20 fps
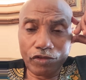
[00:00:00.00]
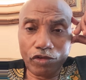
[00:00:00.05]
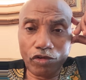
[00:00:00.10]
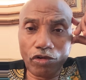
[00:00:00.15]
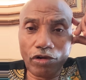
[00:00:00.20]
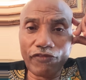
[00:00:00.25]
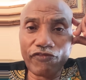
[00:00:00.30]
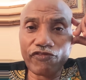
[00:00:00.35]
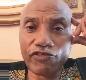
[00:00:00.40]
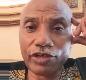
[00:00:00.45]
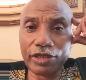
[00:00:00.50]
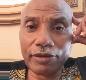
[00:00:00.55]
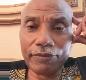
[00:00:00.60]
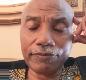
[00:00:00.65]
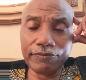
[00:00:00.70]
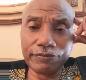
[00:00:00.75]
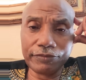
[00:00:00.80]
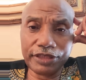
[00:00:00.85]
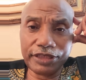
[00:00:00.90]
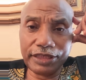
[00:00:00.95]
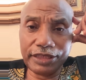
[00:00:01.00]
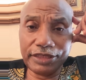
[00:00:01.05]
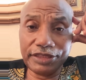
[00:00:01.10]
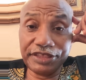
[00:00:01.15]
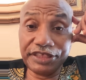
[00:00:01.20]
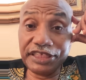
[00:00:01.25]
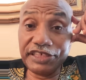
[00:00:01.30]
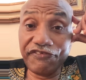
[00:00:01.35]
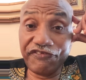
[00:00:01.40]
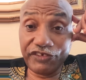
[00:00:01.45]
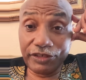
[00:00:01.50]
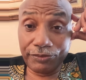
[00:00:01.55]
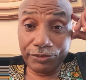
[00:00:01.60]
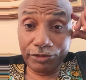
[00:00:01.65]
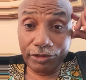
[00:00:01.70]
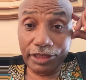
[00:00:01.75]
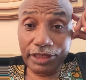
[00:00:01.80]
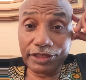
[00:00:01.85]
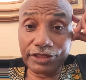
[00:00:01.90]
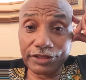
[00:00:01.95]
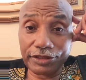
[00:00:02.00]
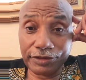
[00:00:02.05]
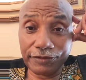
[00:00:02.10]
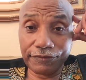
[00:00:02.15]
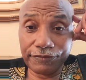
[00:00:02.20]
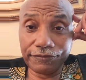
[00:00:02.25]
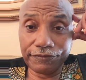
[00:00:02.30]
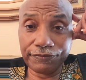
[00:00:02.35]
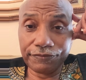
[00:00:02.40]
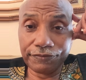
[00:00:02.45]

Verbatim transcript: or from the defibrillation